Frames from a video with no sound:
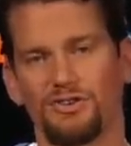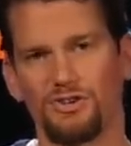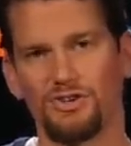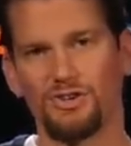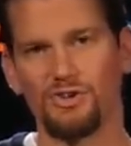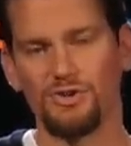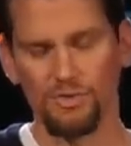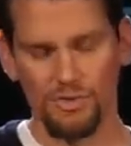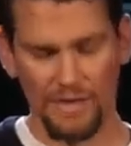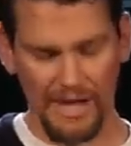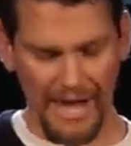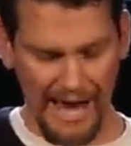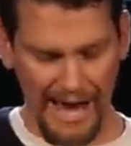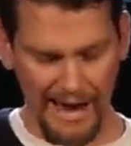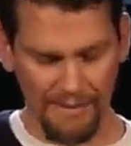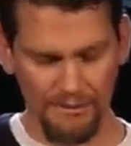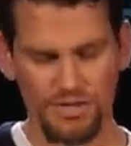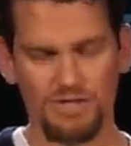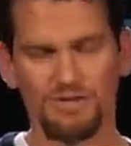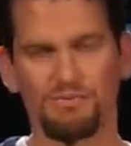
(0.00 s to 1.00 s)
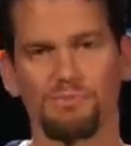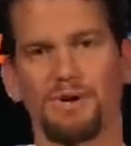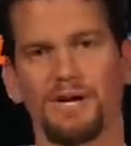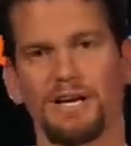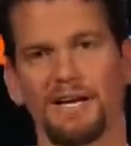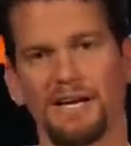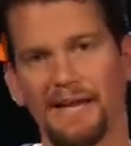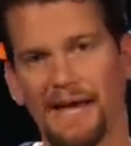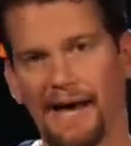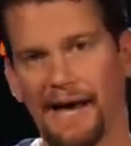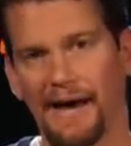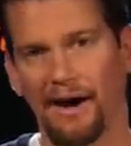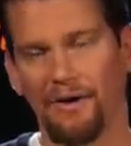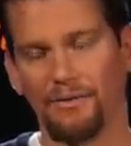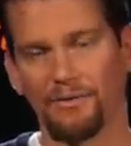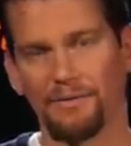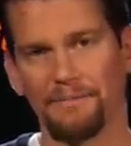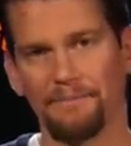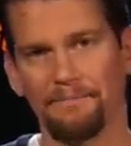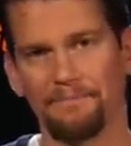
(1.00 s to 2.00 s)
tune the hammer spring
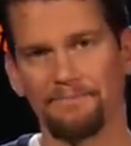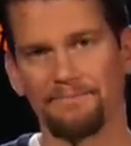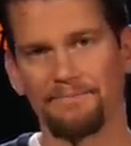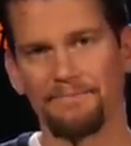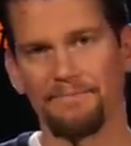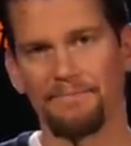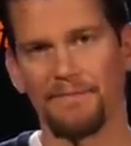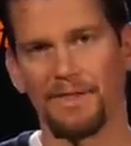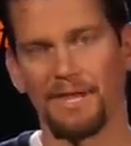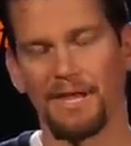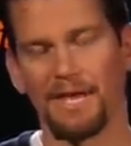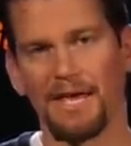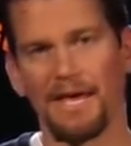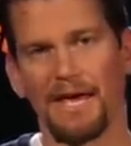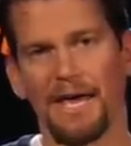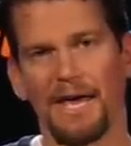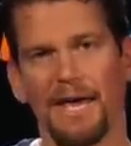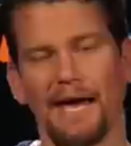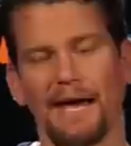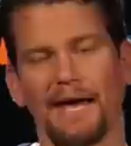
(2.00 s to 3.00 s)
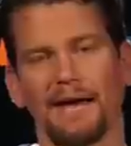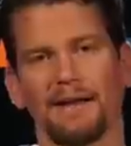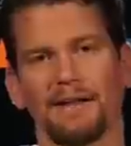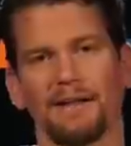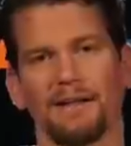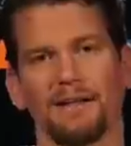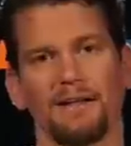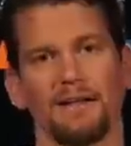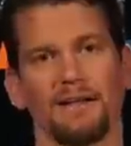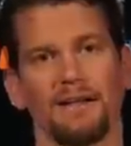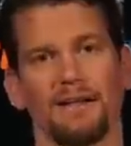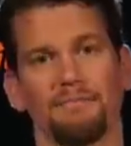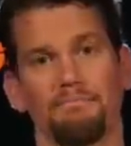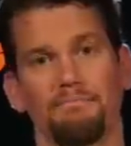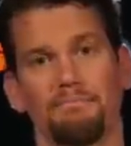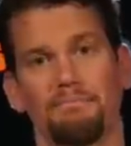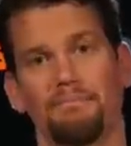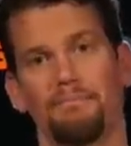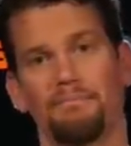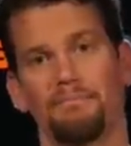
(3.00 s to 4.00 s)
down and
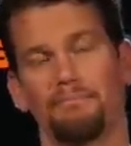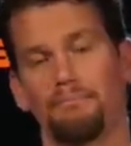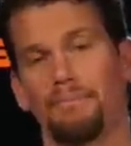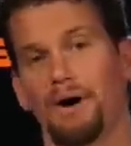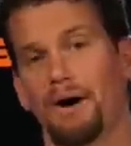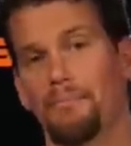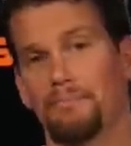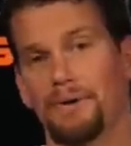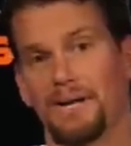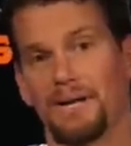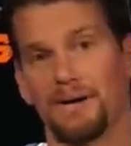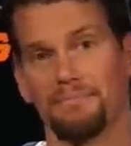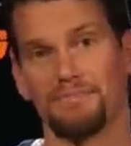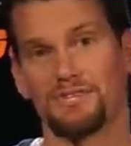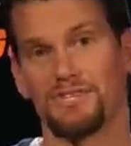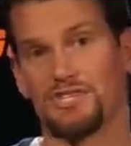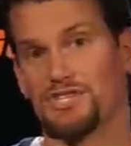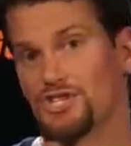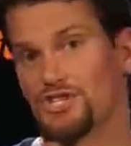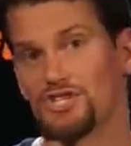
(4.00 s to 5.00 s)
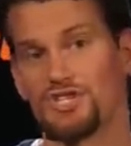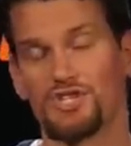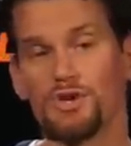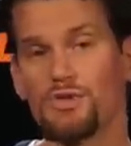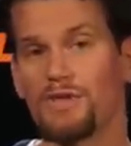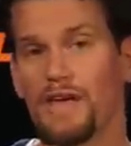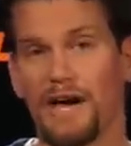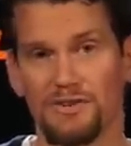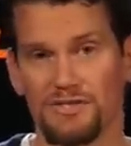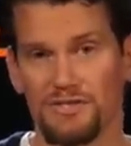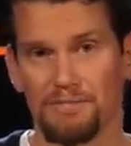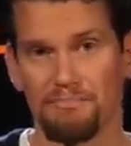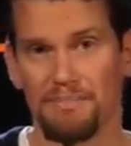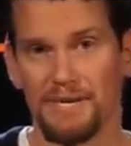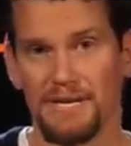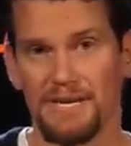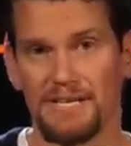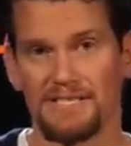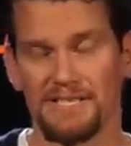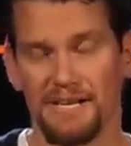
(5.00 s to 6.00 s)
pump it up to just two thousand
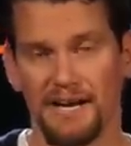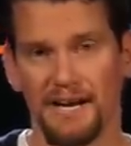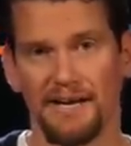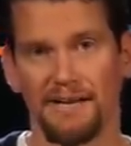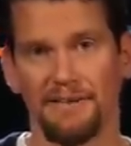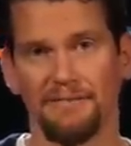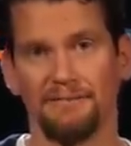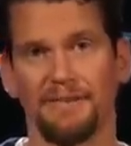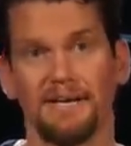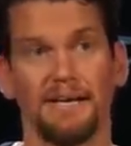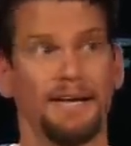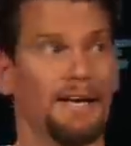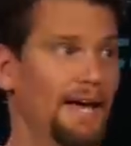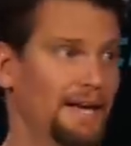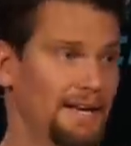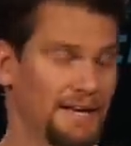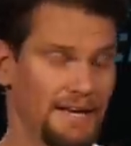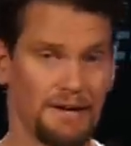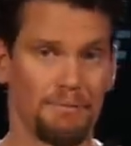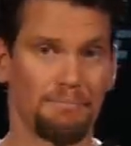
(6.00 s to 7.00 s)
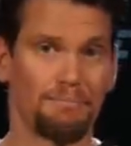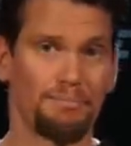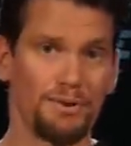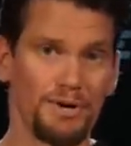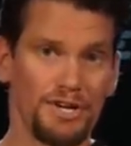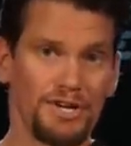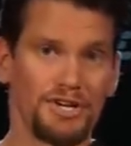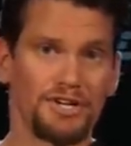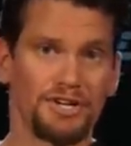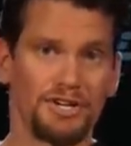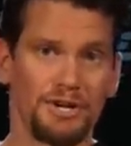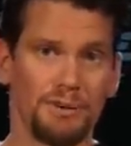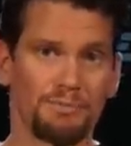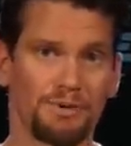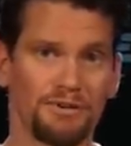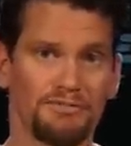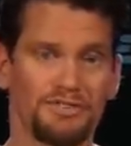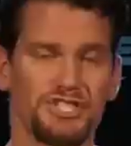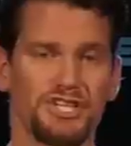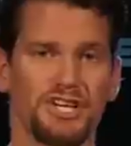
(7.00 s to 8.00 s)
P S I and get a pretty good
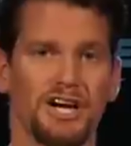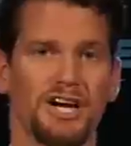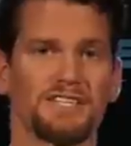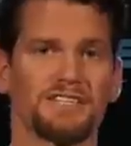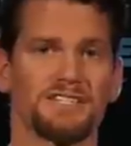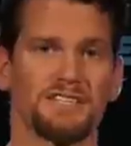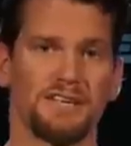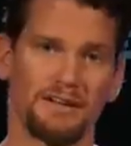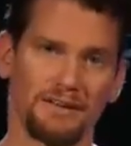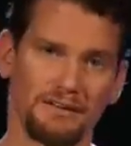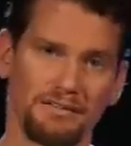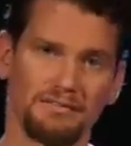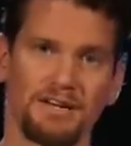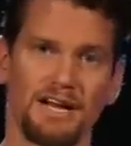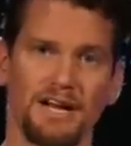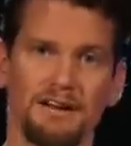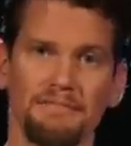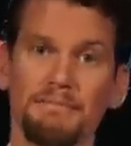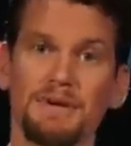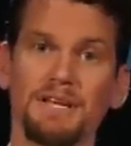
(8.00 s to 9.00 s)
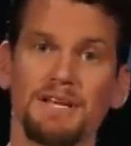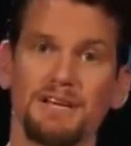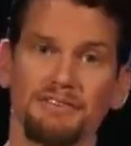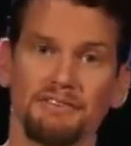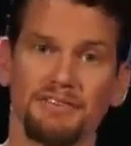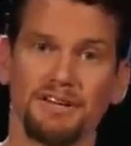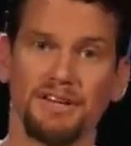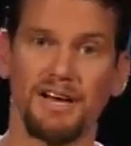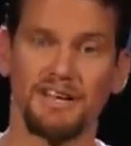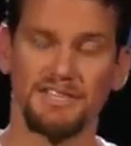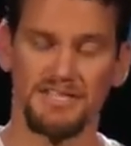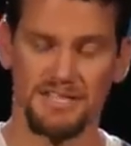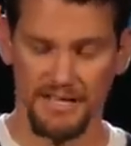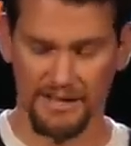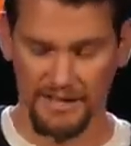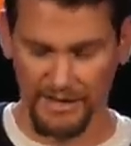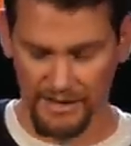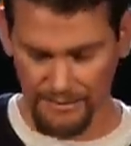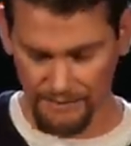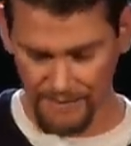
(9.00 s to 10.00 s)
number of shots at a kind of medium velocity
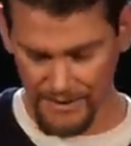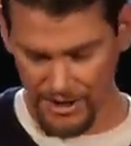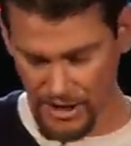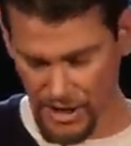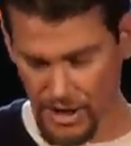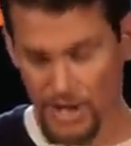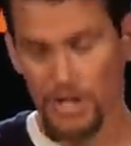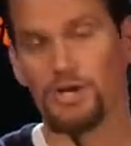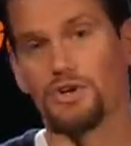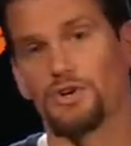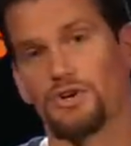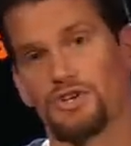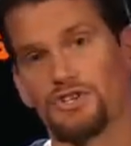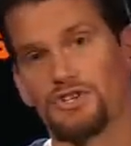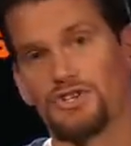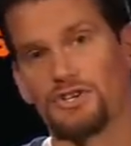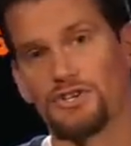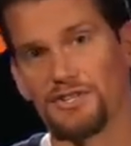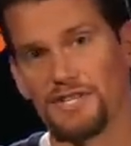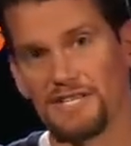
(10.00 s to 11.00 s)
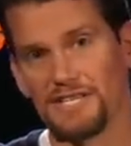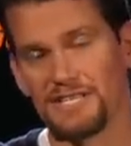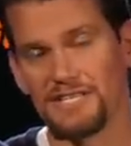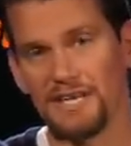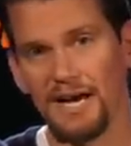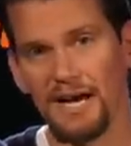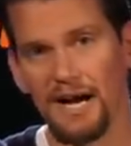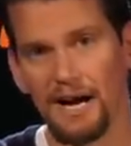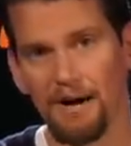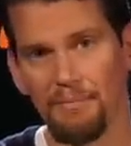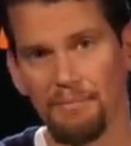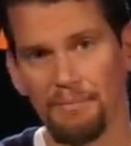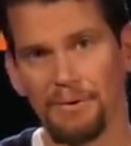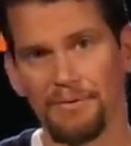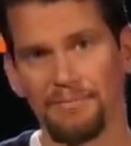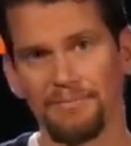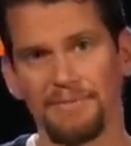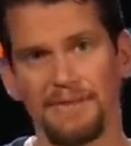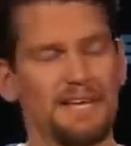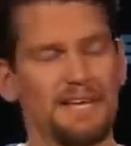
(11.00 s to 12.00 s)
there. You can turn this up
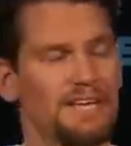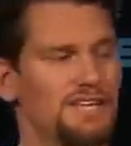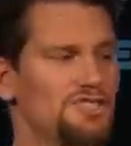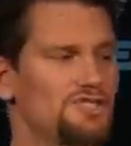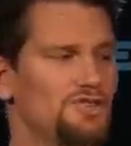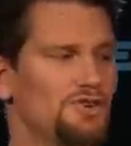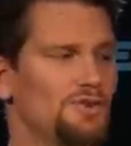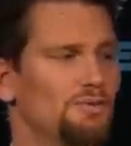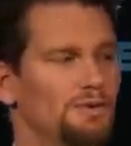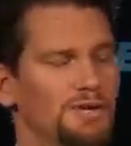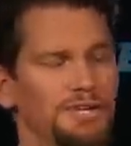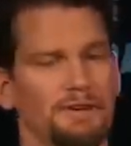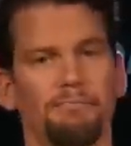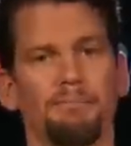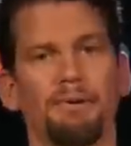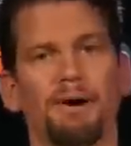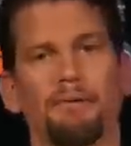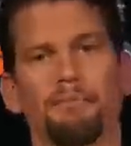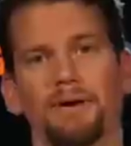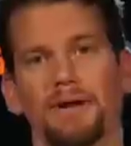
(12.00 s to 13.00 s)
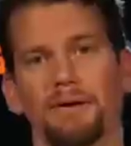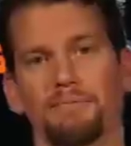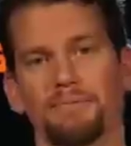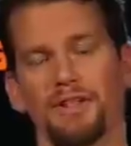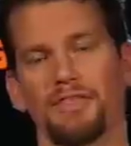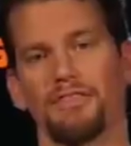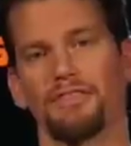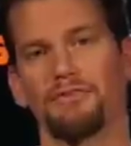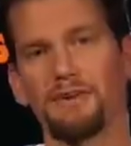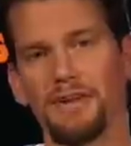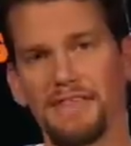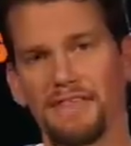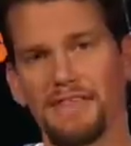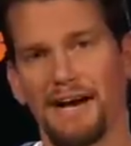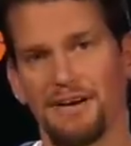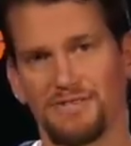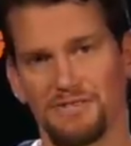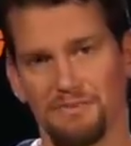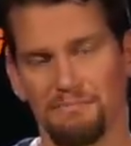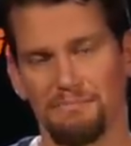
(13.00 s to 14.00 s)
so that when you pump it up to three
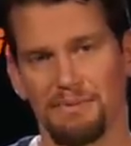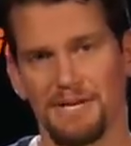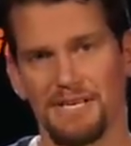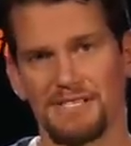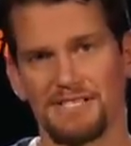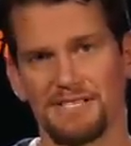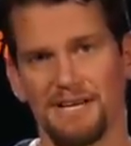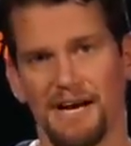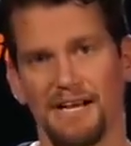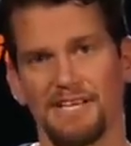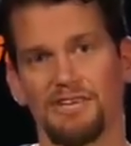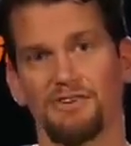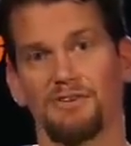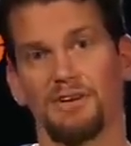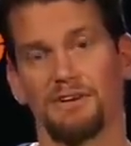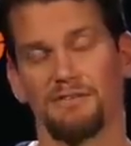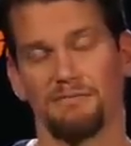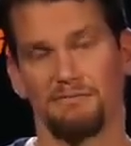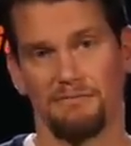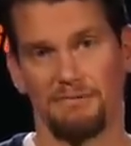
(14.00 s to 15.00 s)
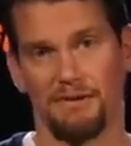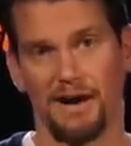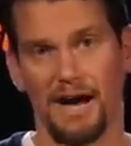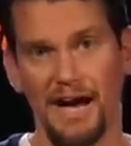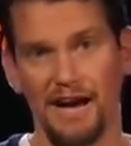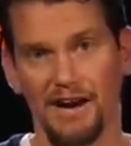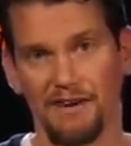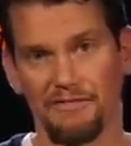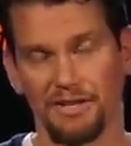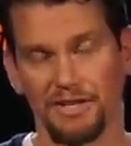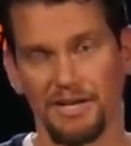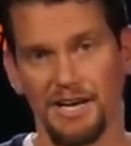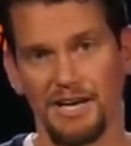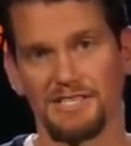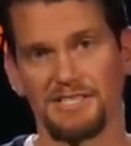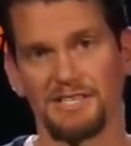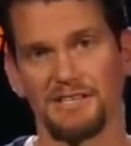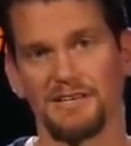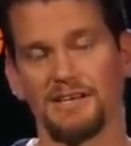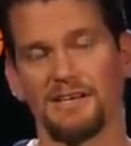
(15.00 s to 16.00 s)
thousand P S I, you get higher
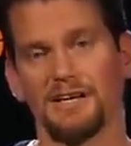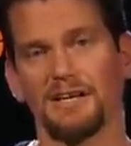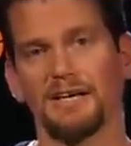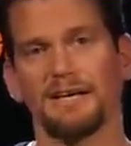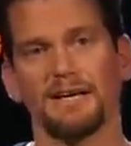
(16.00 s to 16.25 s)
velocity.